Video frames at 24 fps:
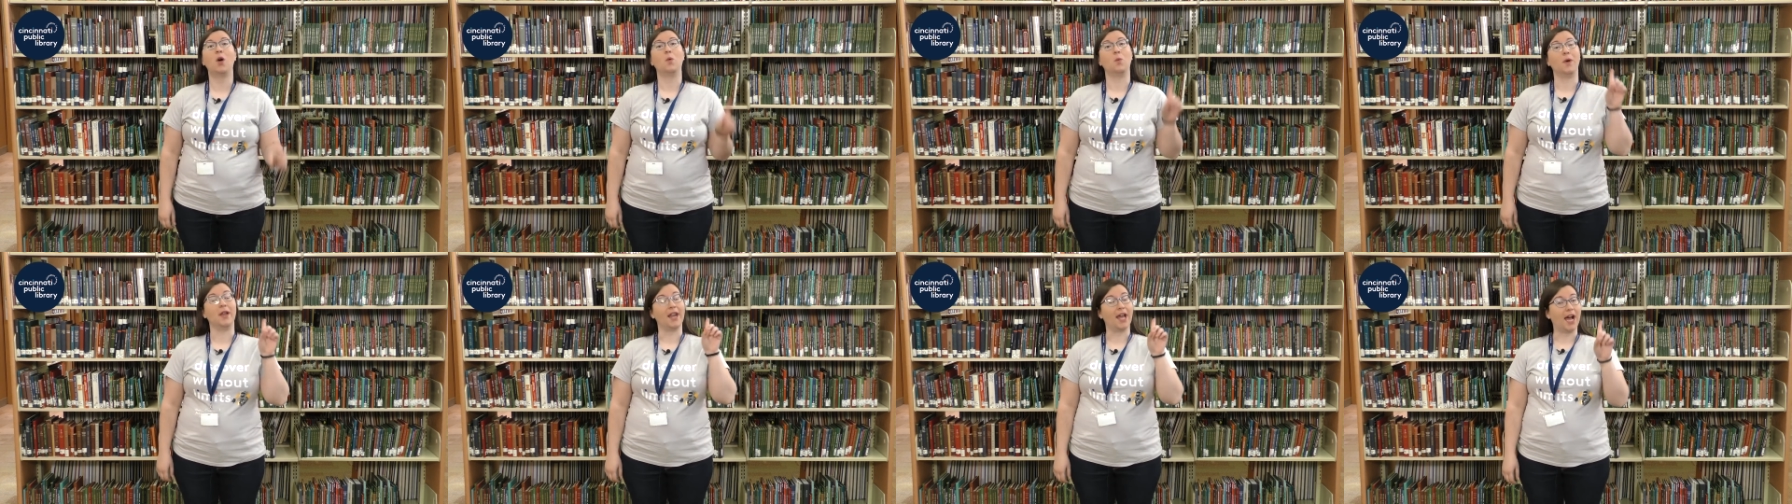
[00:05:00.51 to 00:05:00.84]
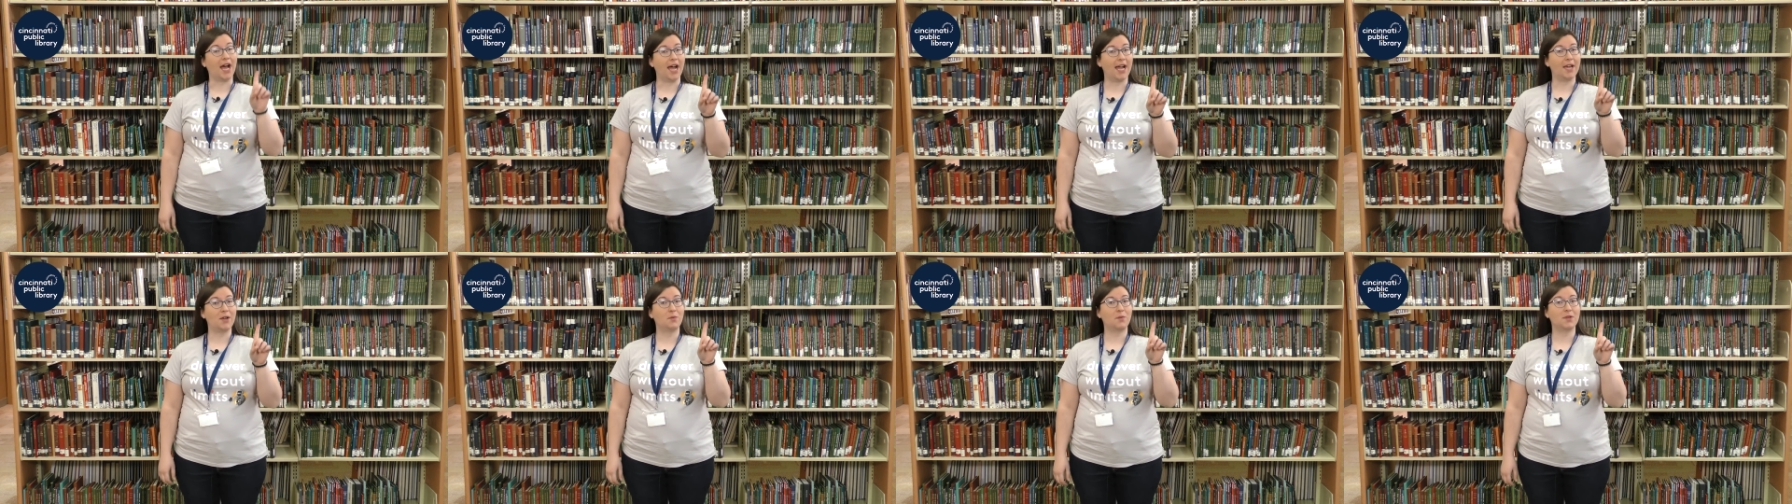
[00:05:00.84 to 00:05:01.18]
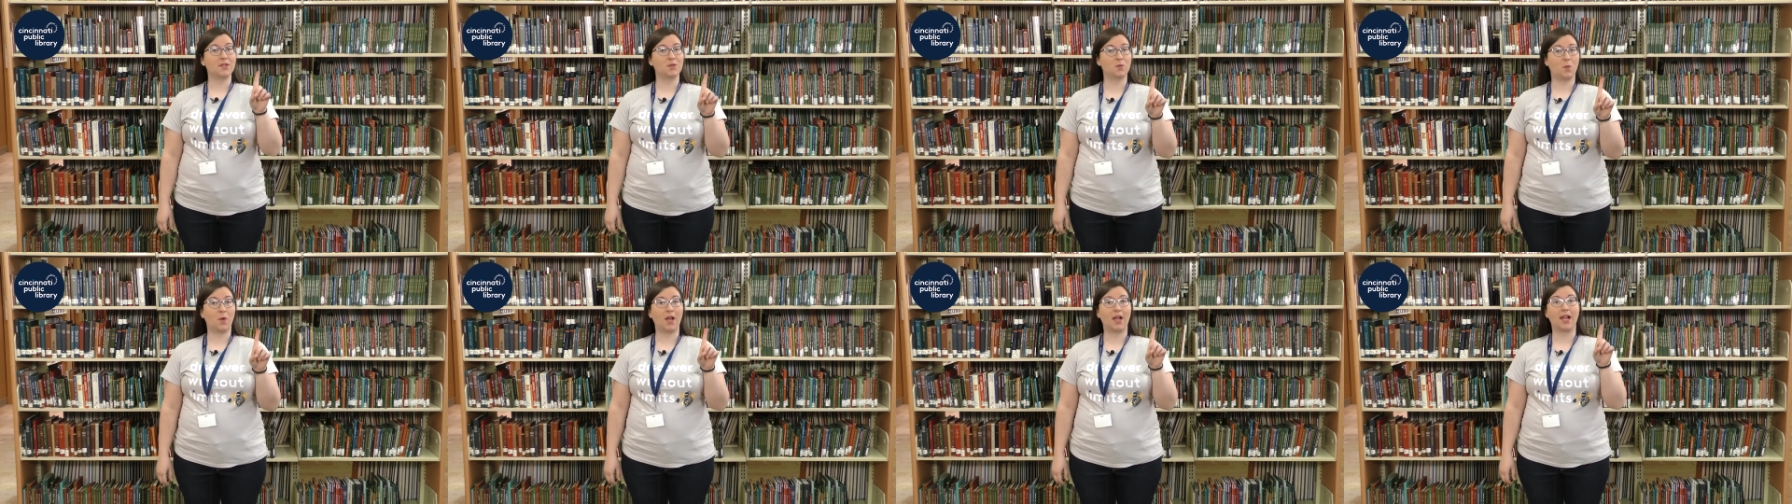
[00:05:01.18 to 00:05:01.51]
When I
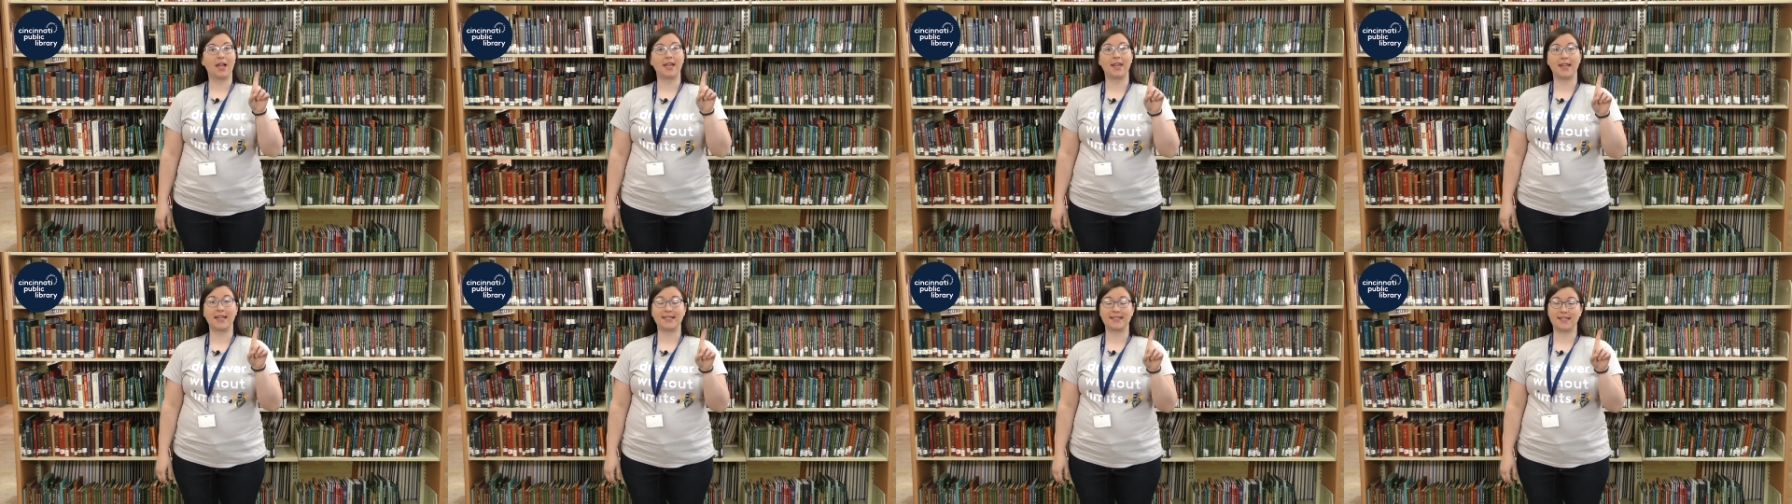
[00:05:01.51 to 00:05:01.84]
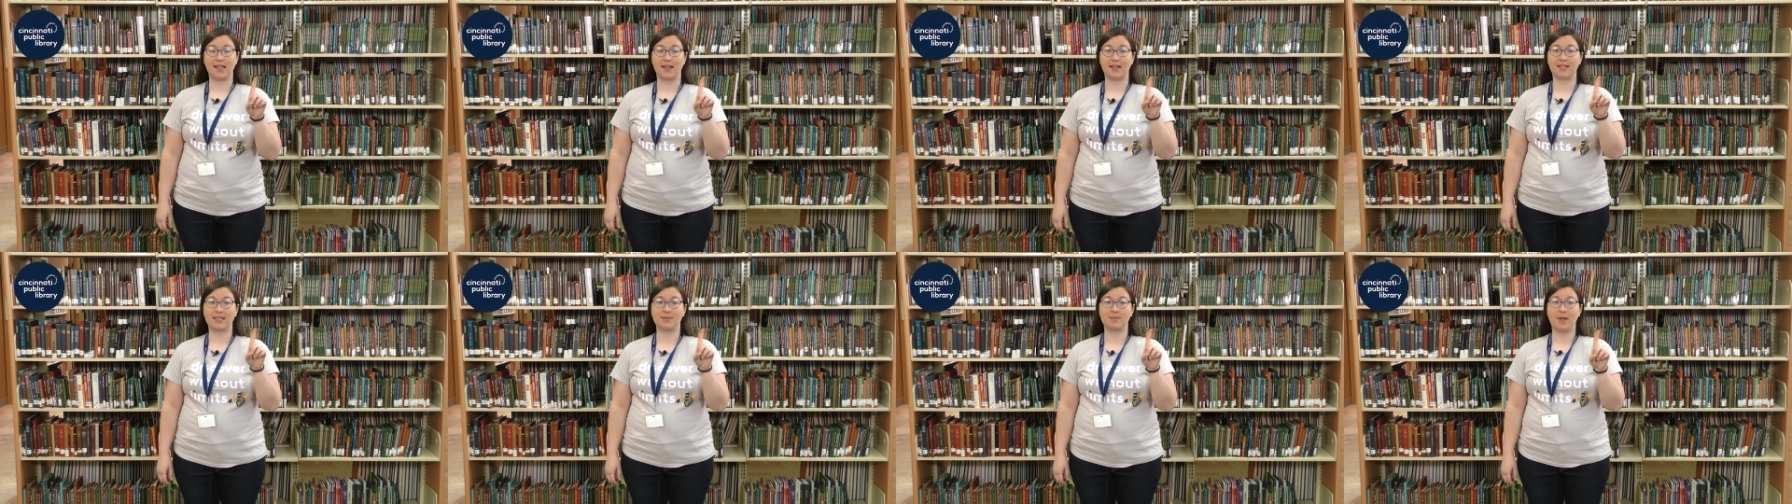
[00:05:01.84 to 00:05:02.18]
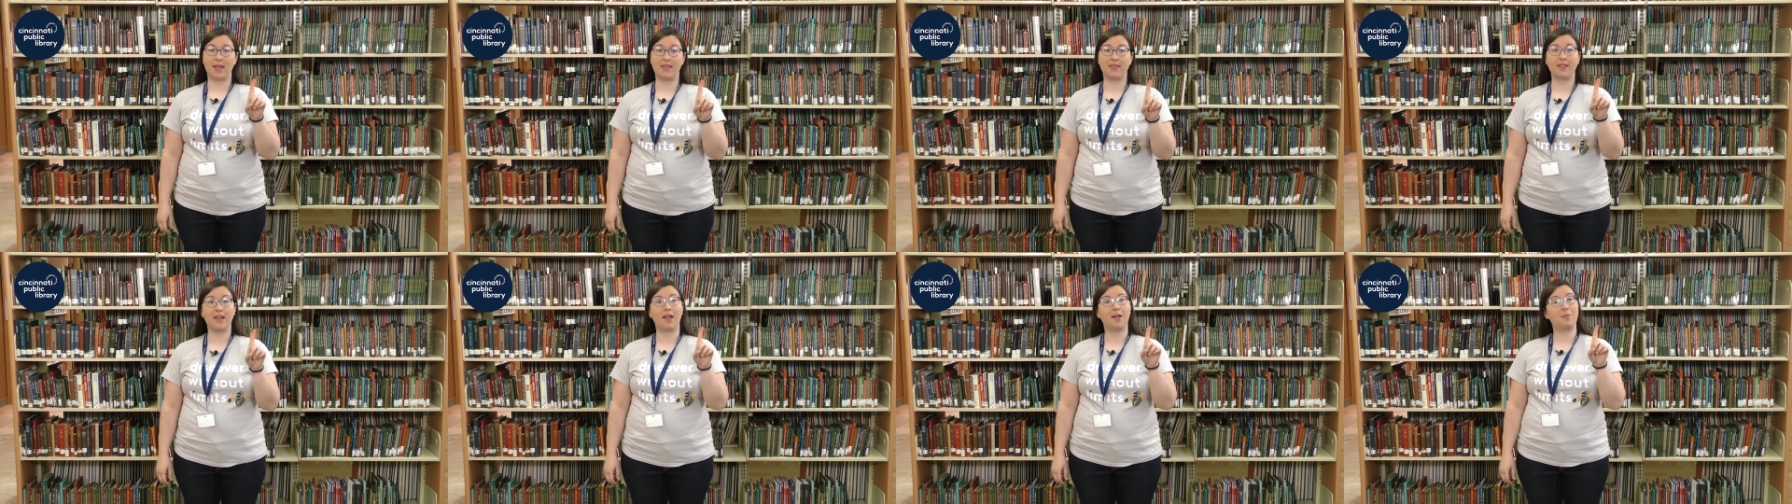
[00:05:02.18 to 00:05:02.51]
was one, I sucked
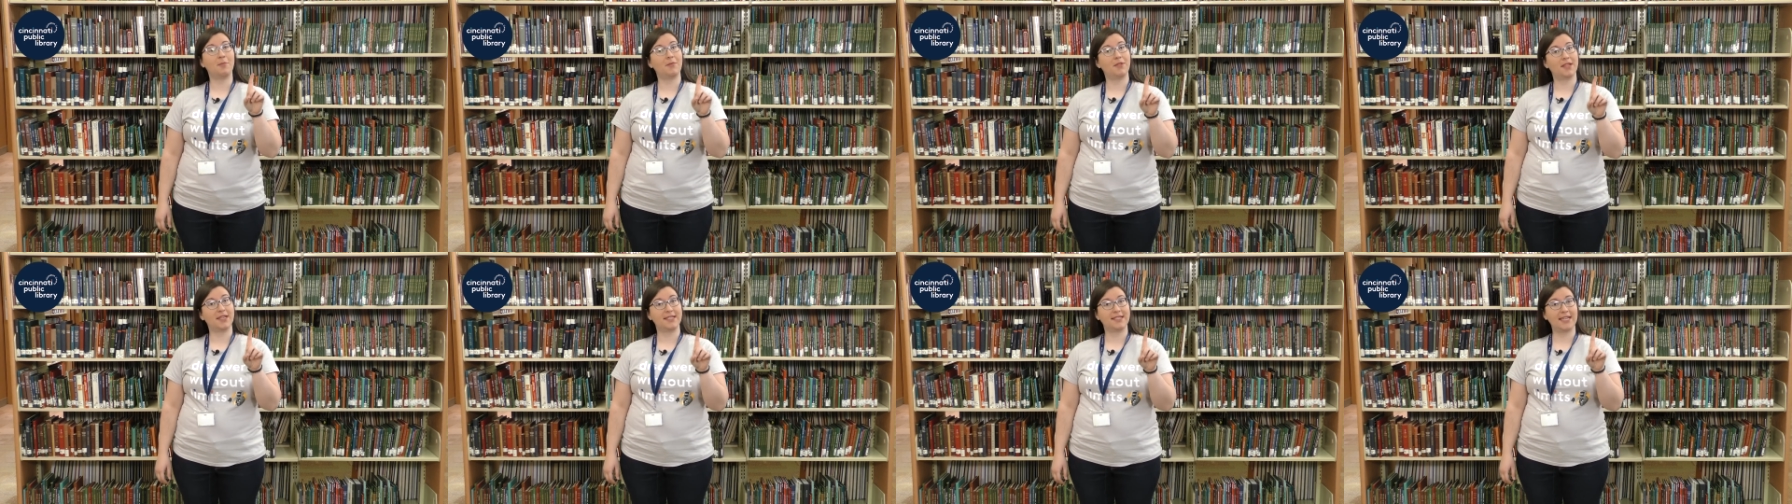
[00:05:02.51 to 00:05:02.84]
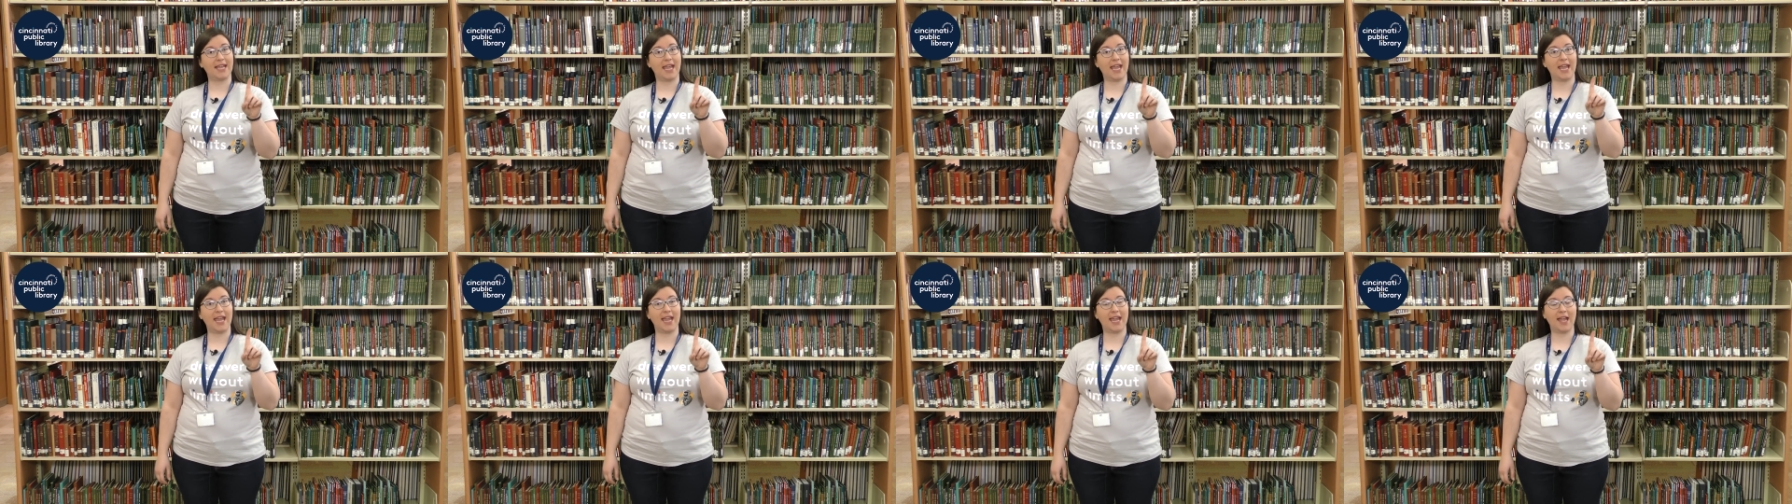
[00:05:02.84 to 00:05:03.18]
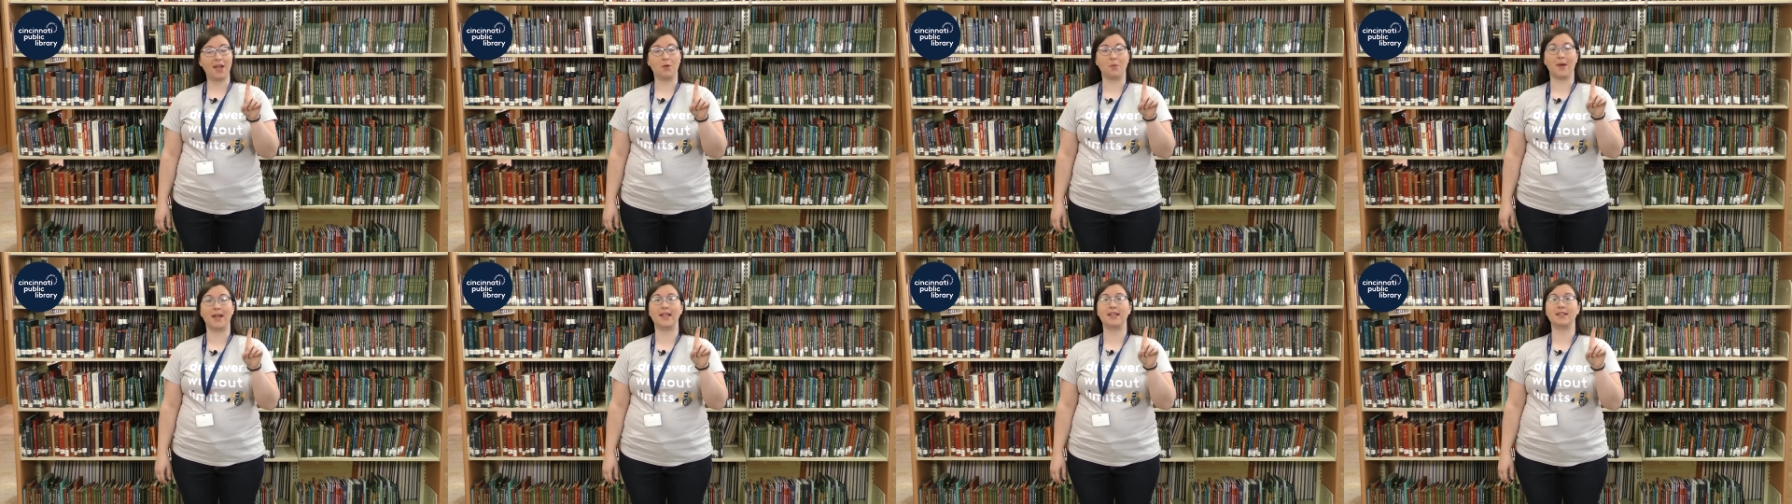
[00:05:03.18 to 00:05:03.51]
my thumb the day
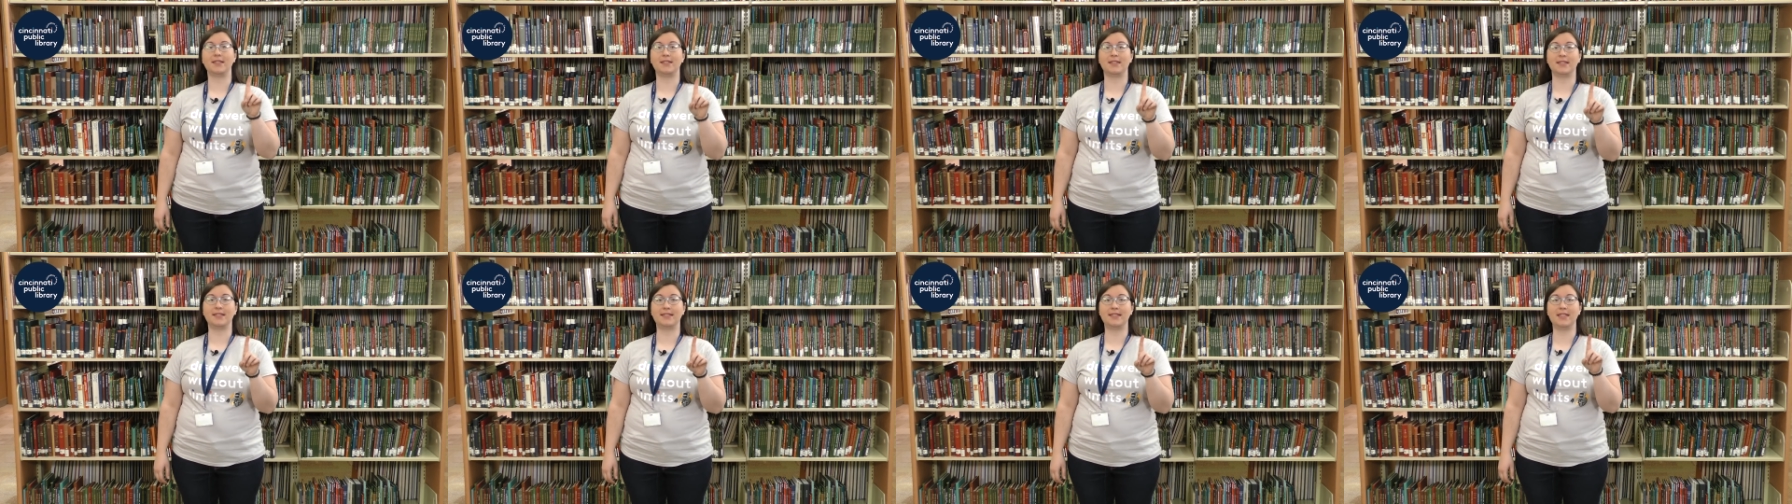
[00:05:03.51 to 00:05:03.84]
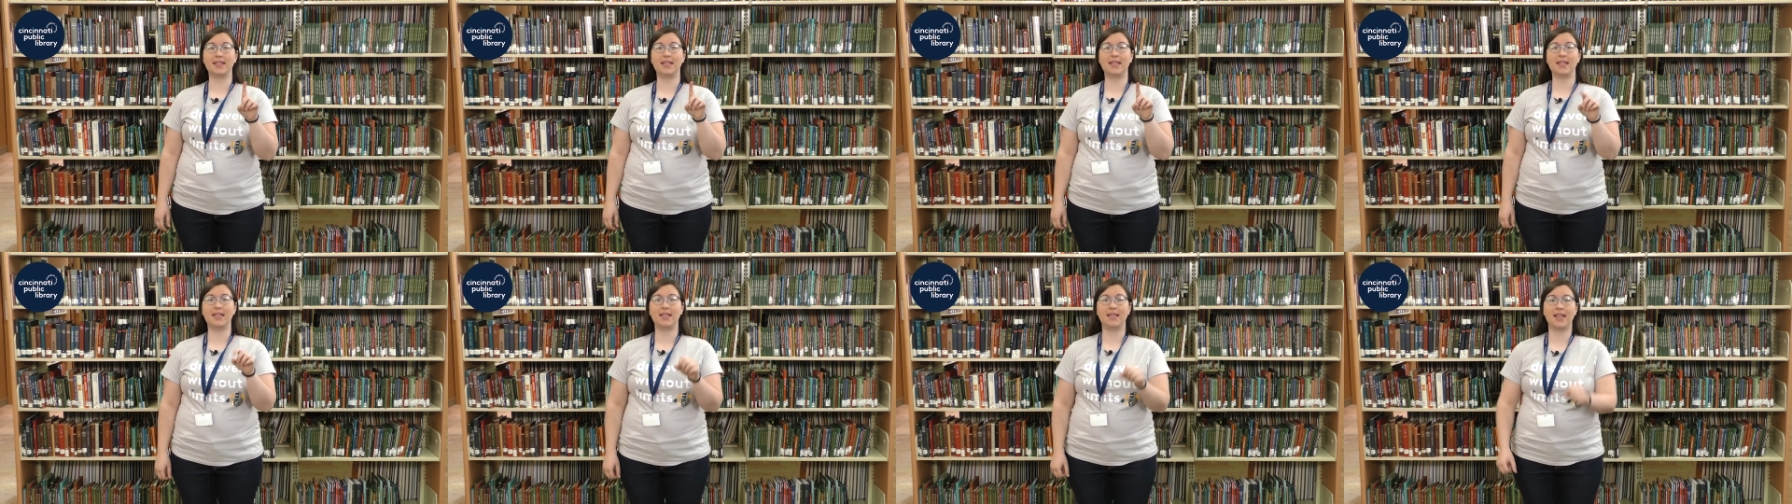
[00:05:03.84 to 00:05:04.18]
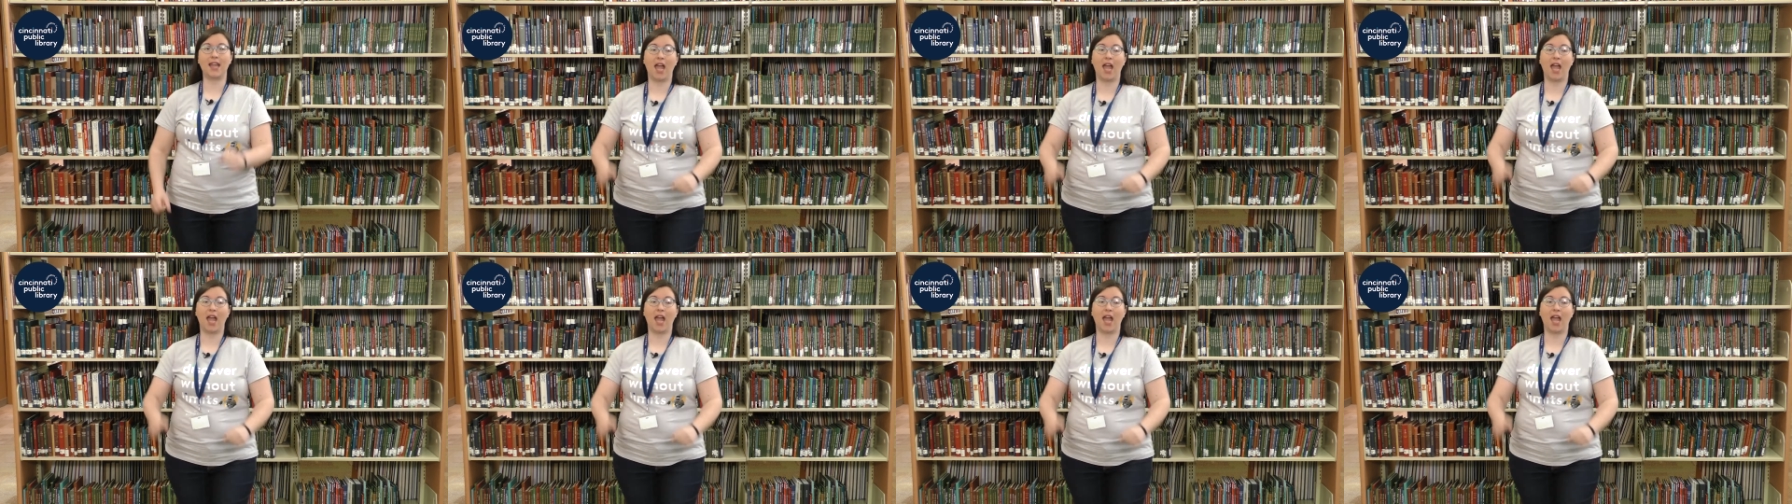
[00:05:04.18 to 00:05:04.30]
I went to sea.